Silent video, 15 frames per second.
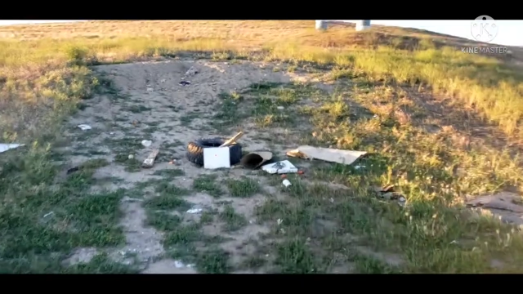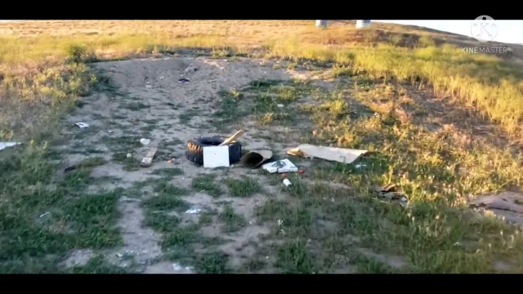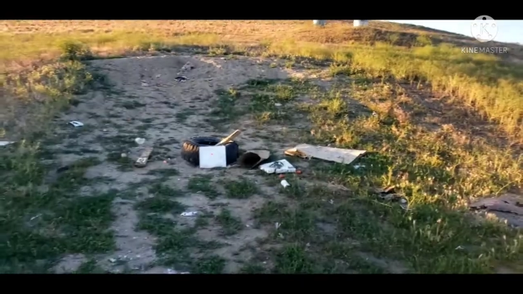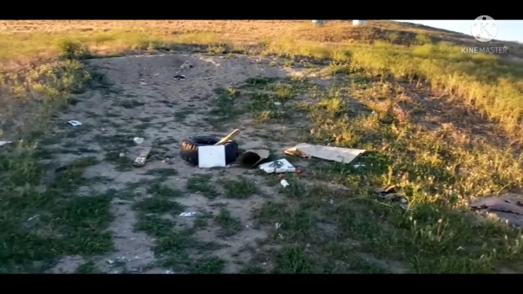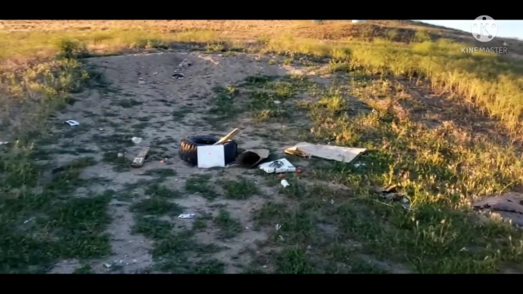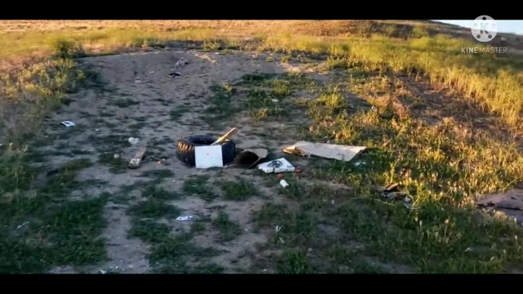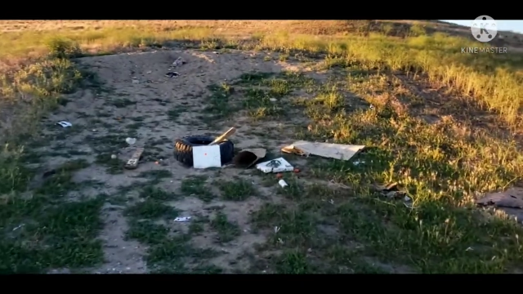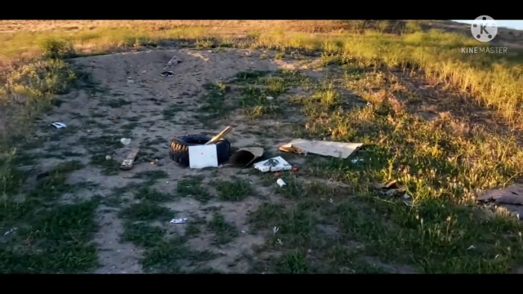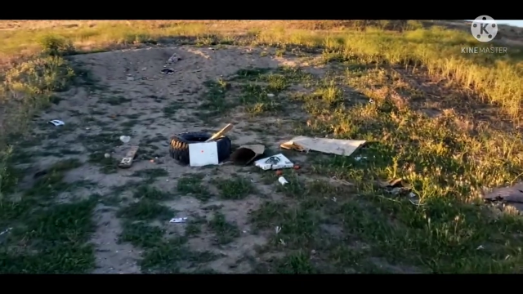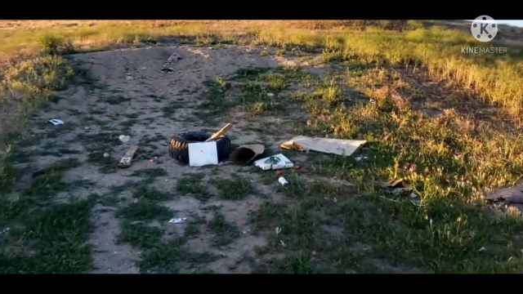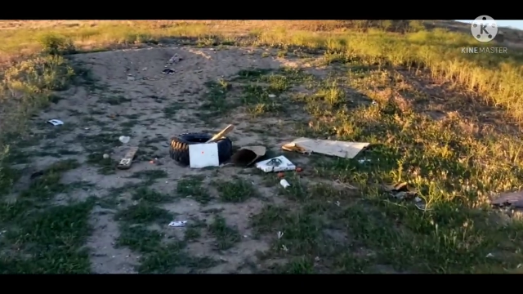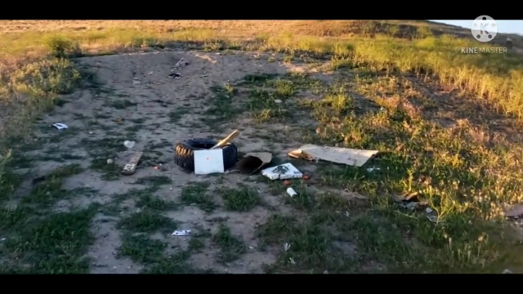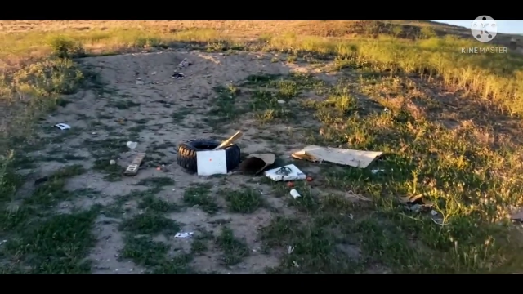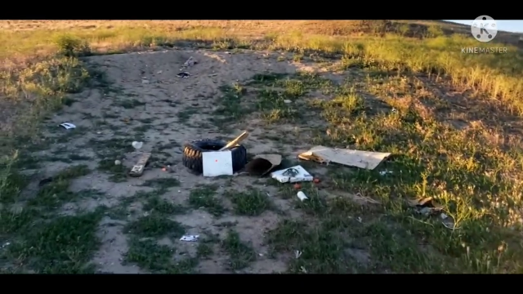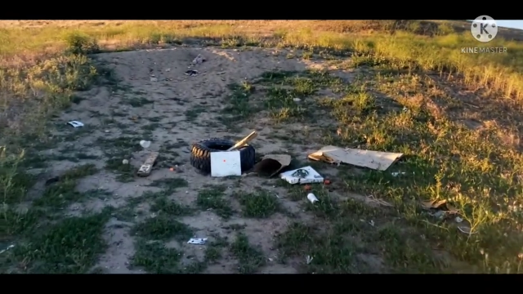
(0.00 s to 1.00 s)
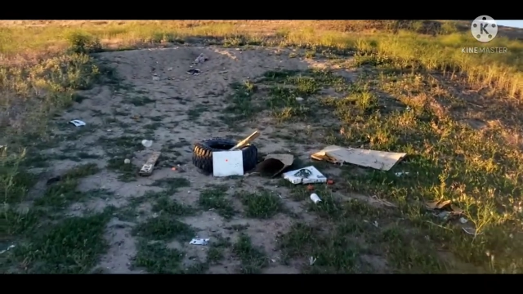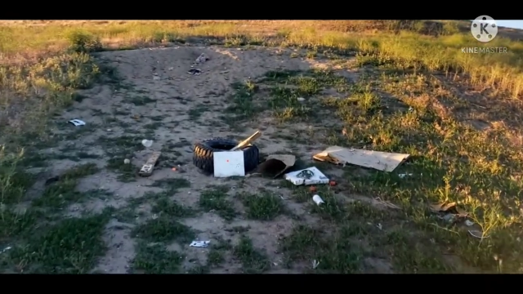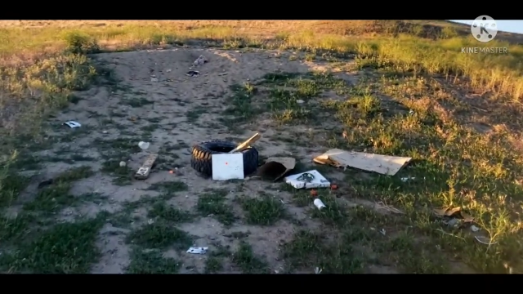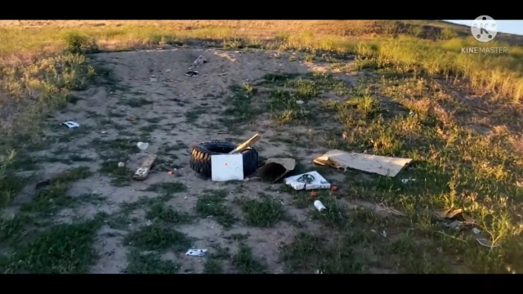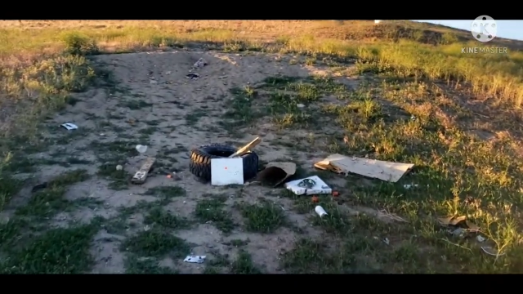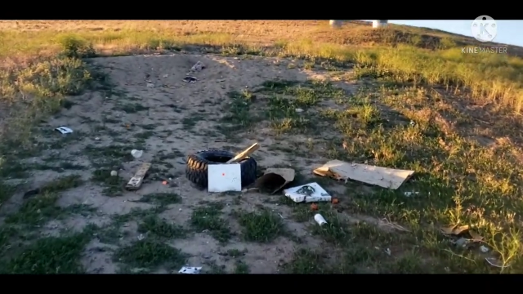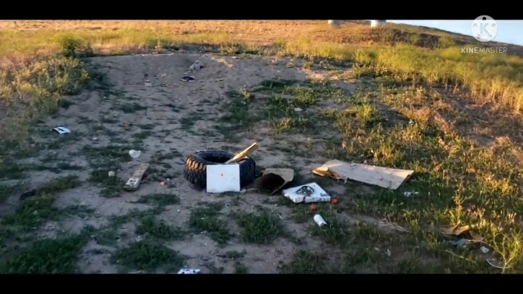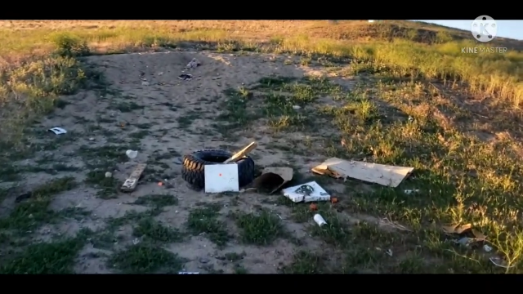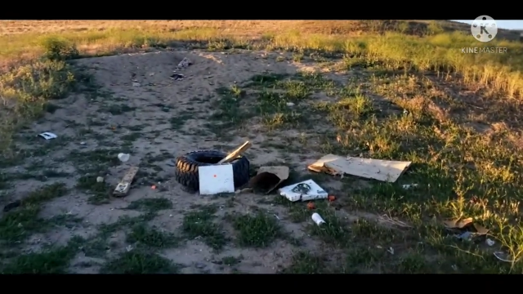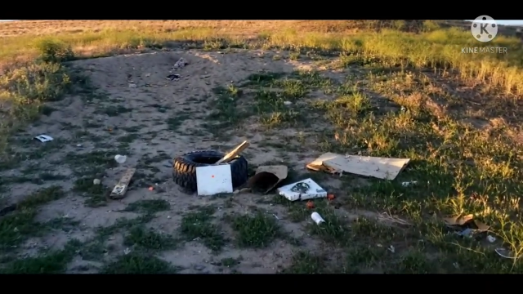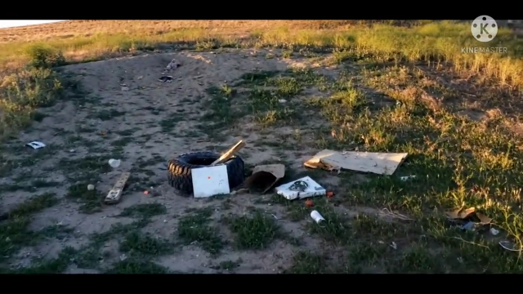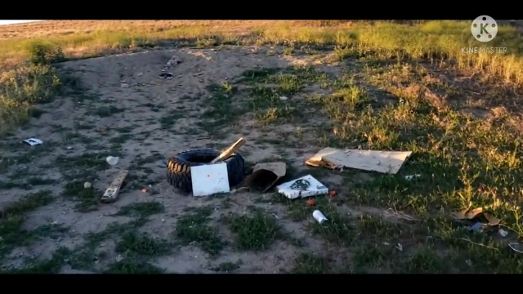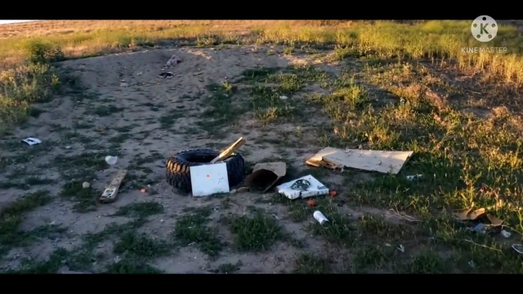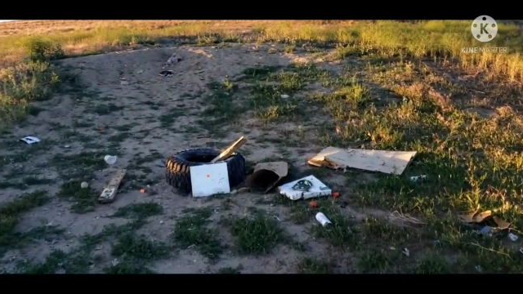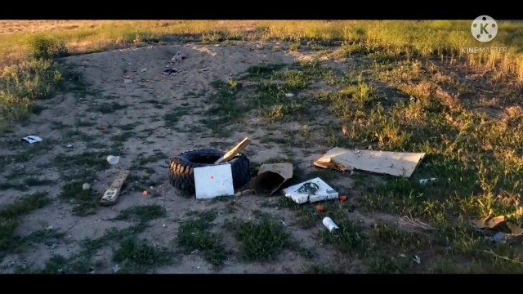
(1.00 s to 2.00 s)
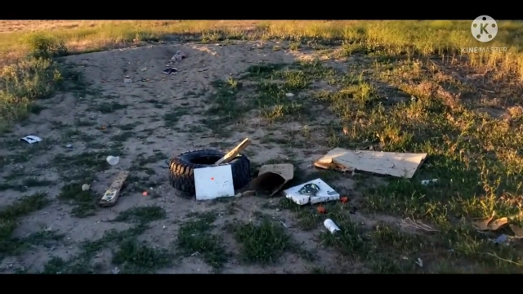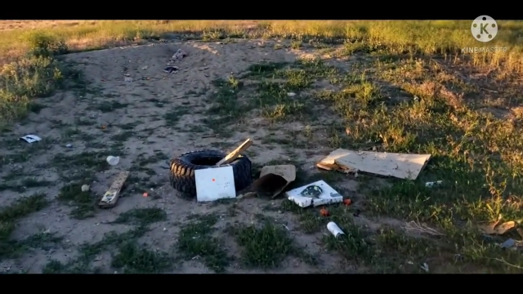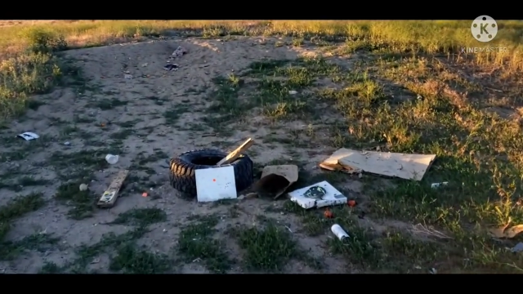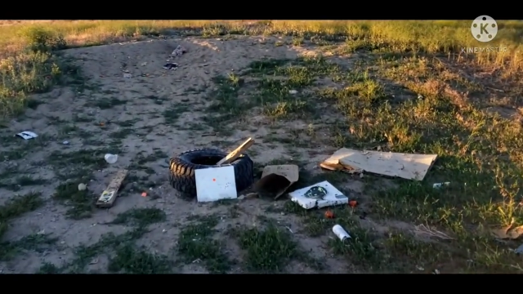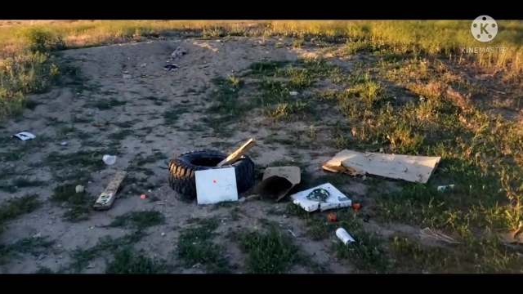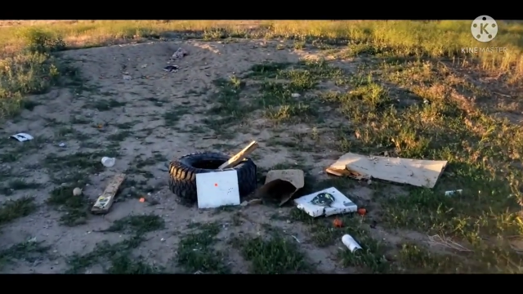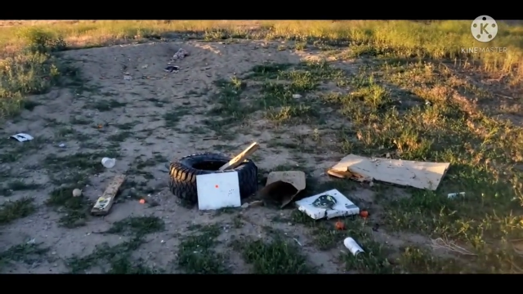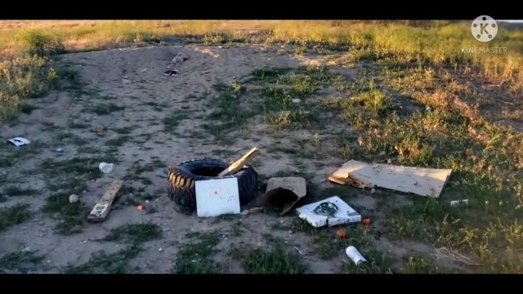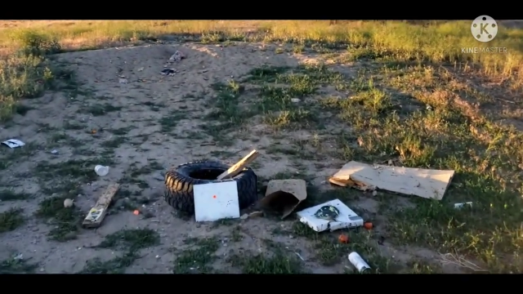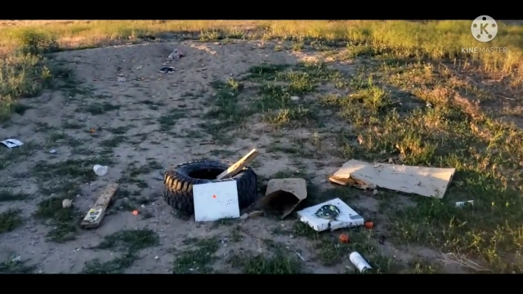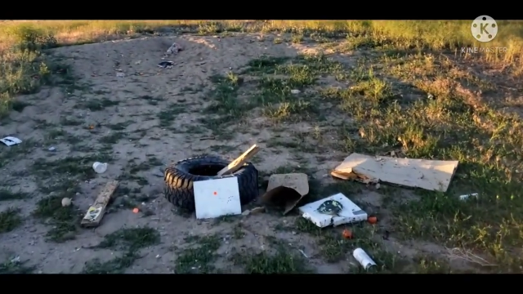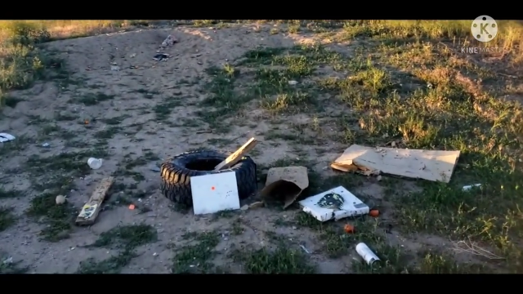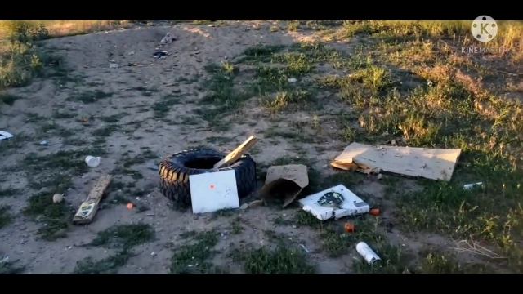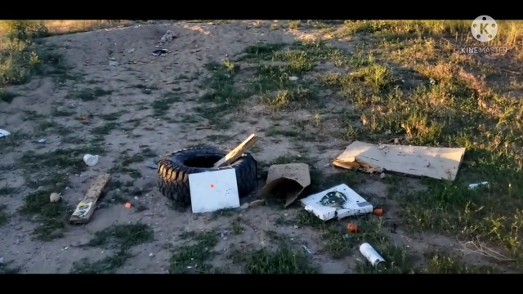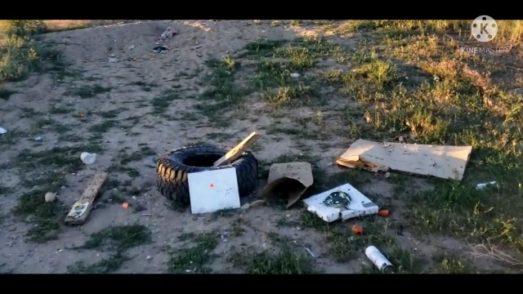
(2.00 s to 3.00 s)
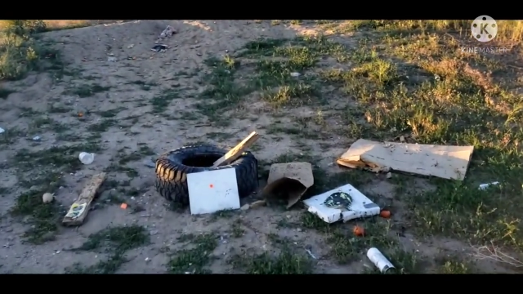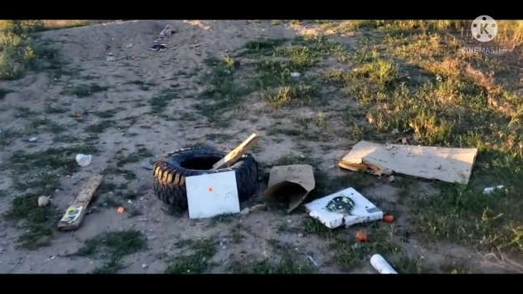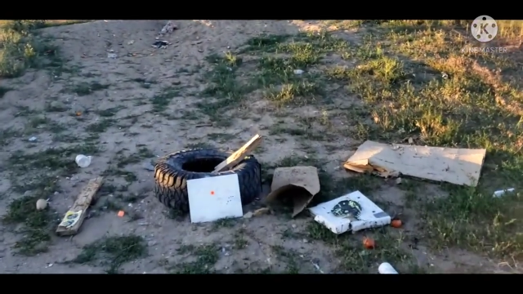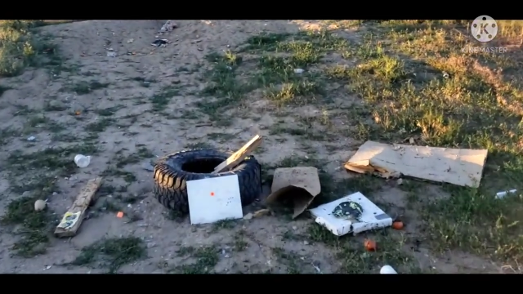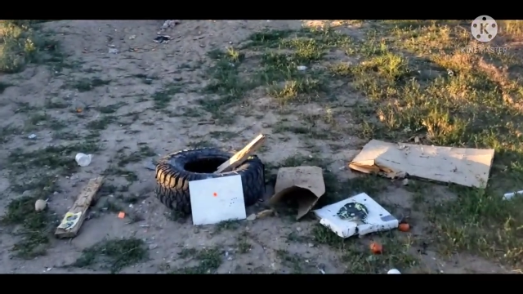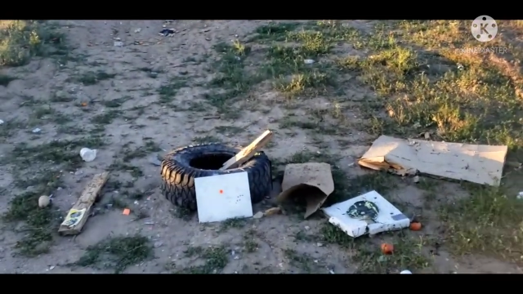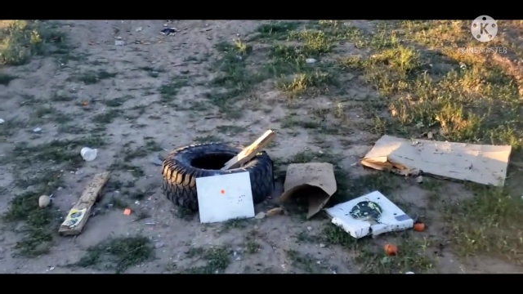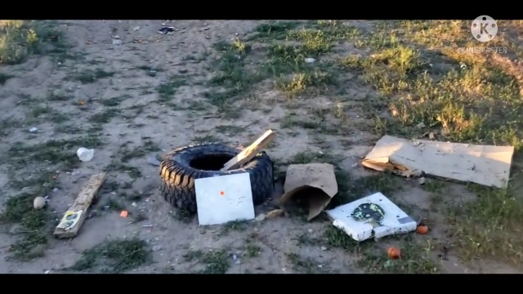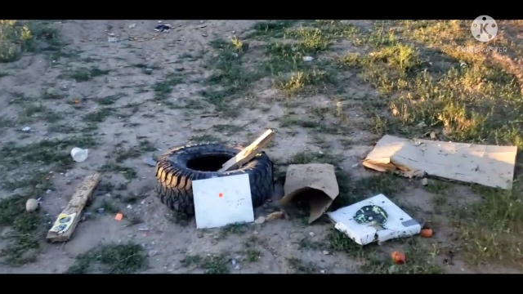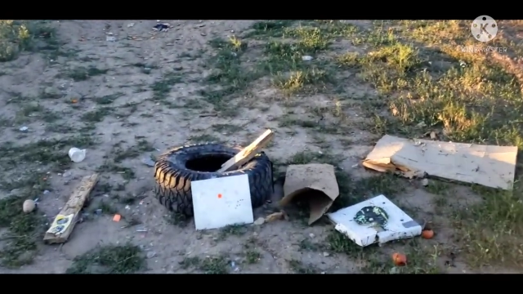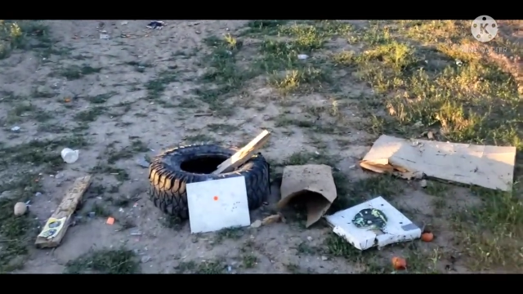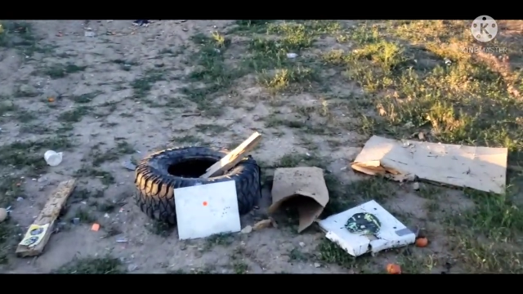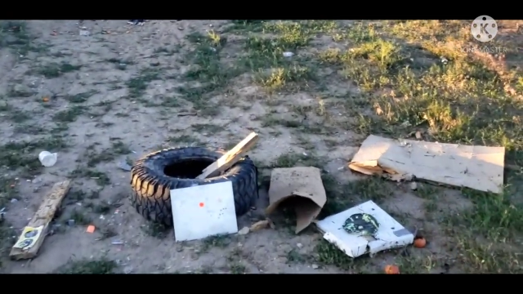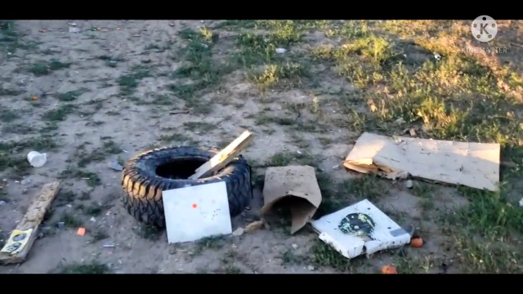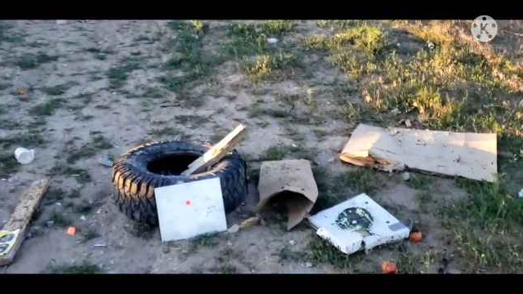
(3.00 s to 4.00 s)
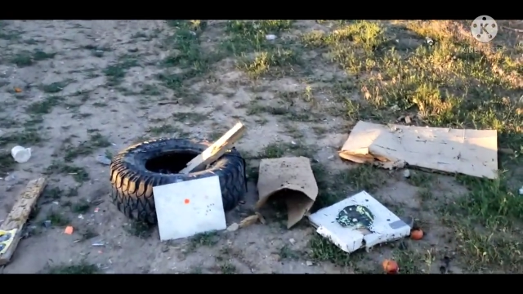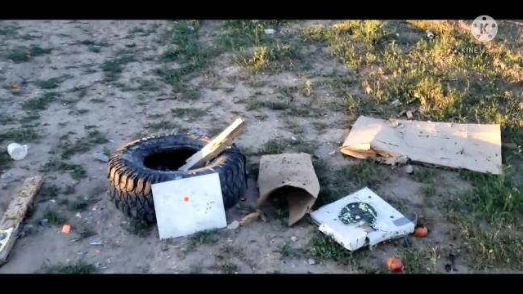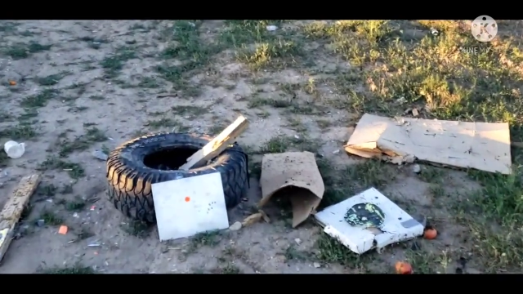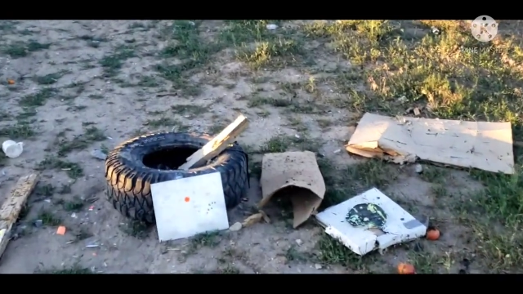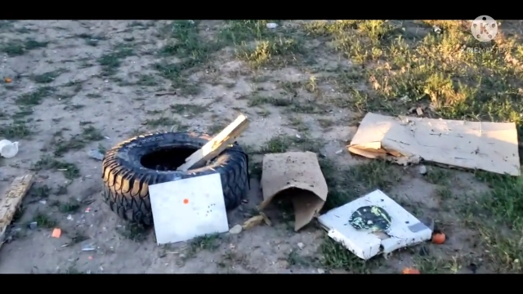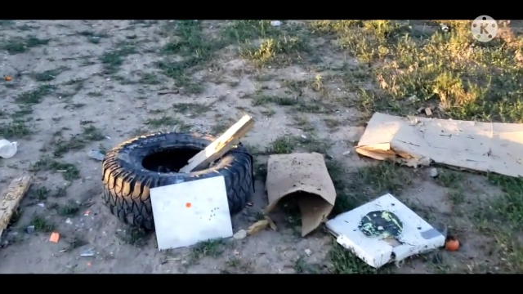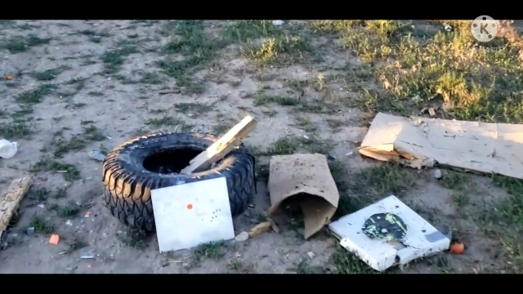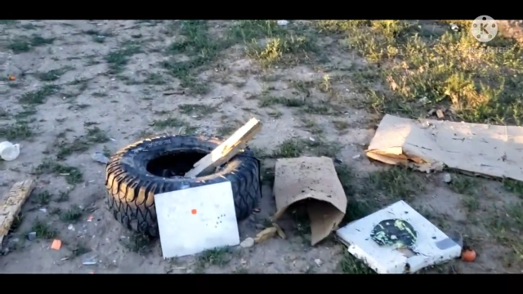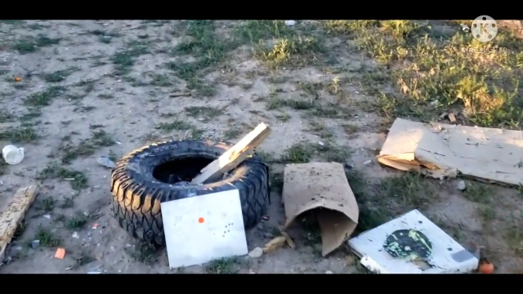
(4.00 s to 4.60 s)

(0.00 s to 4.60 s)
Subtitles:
[unreadable: no face in view]